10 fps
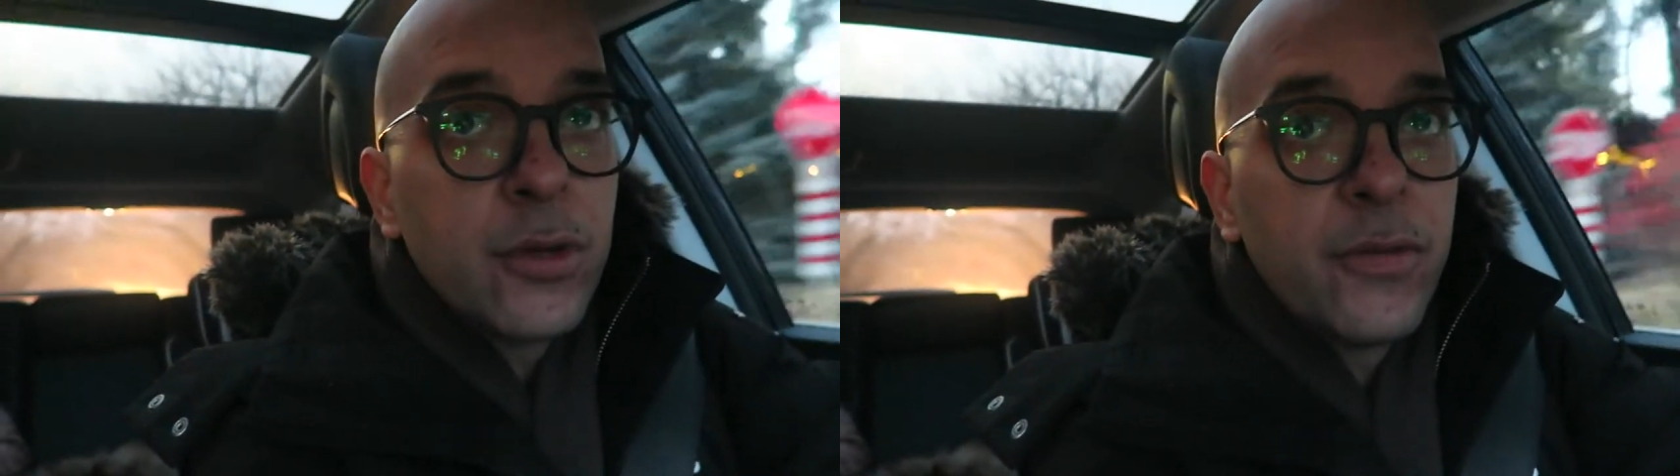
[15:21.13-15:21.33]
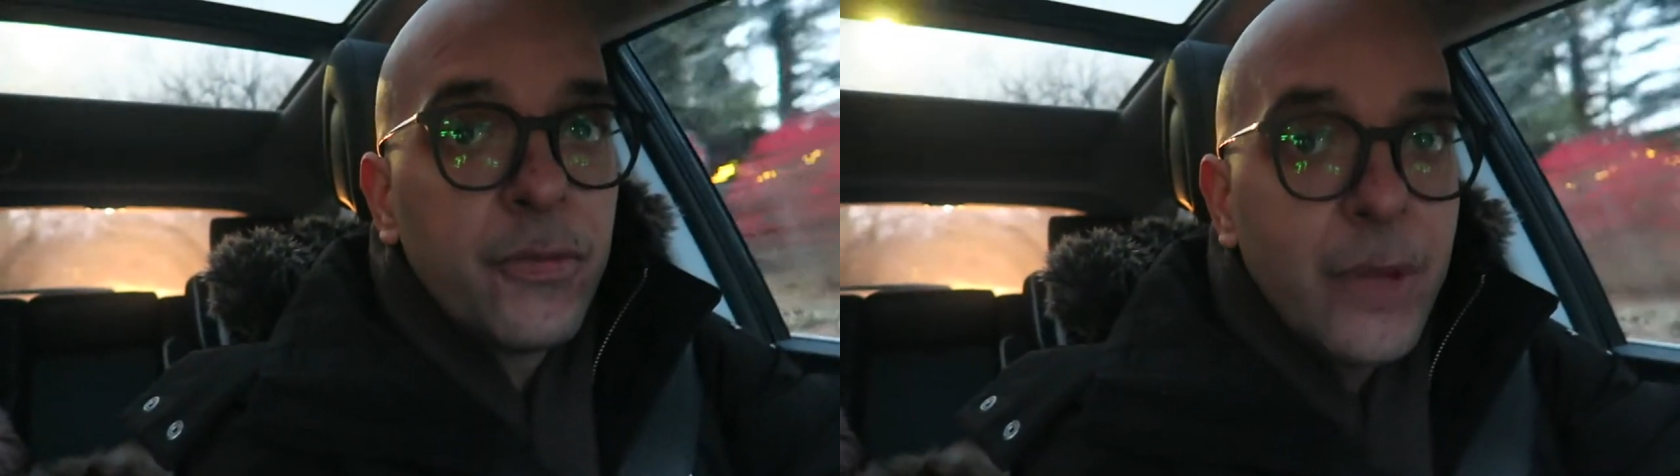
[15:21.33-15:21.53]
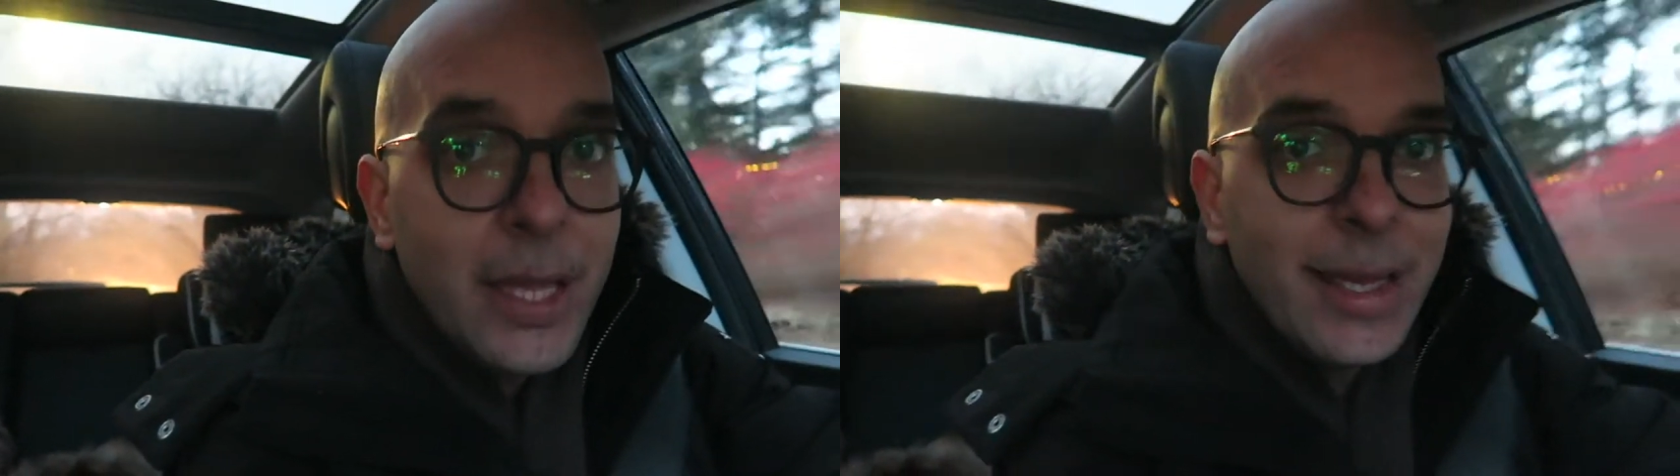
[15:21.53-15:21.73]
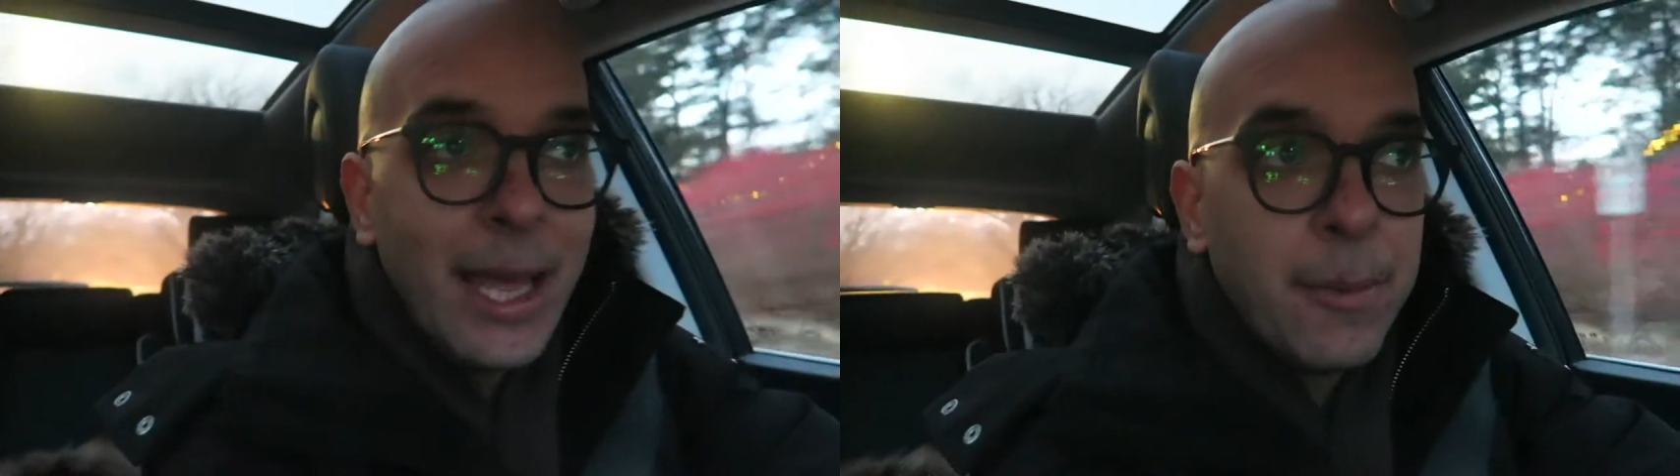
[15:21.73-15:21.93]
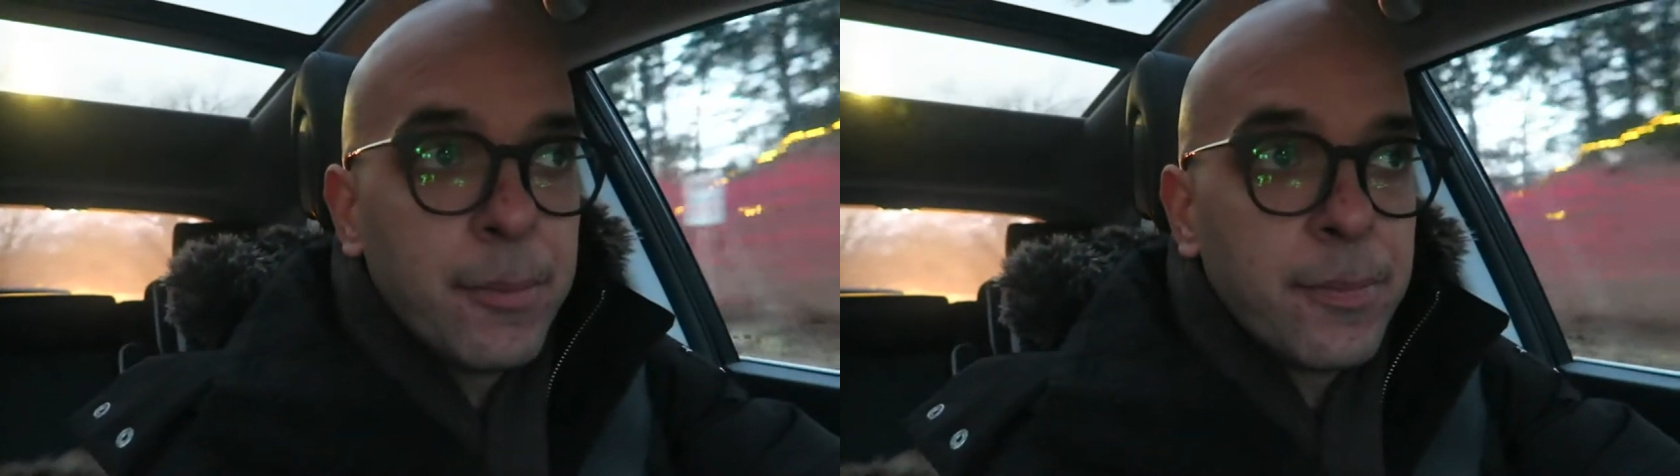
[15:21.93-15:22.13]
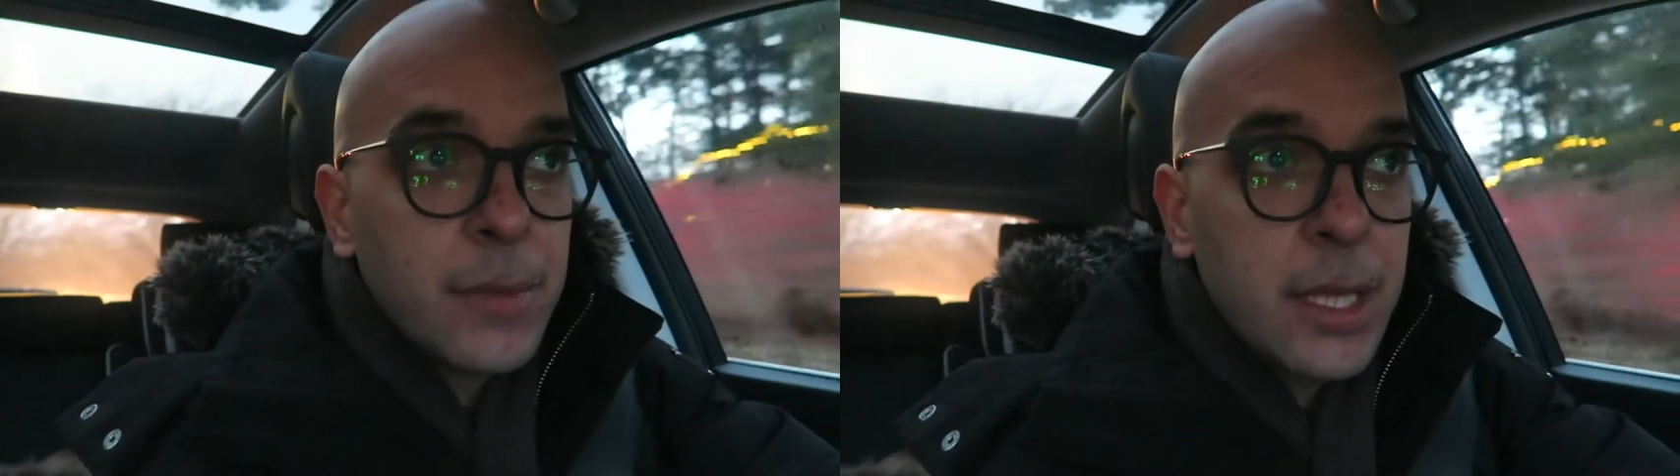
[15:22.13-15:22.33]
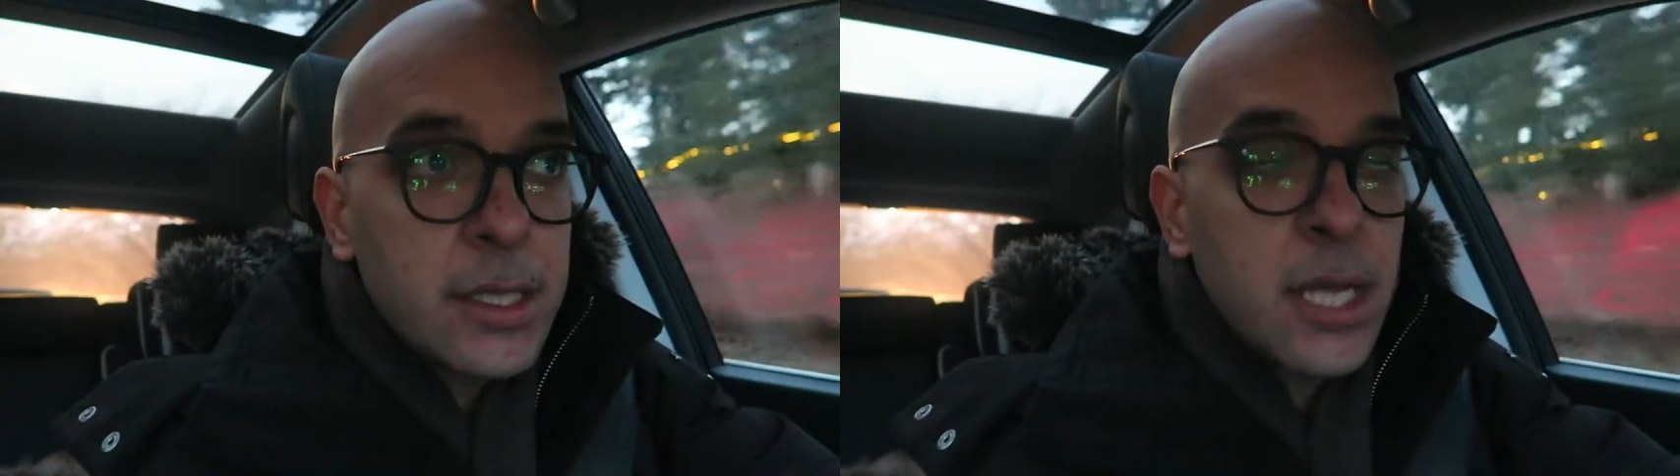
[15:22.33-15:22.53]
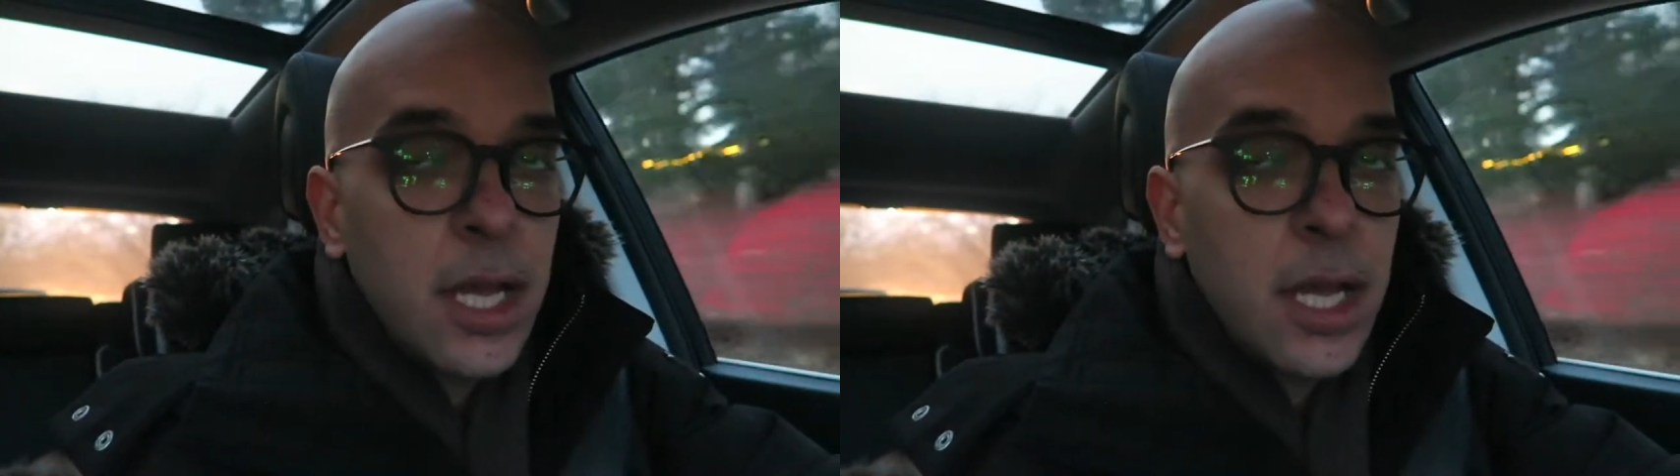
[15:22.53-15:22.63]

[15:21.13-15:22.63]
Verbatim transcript: to feed them. That's the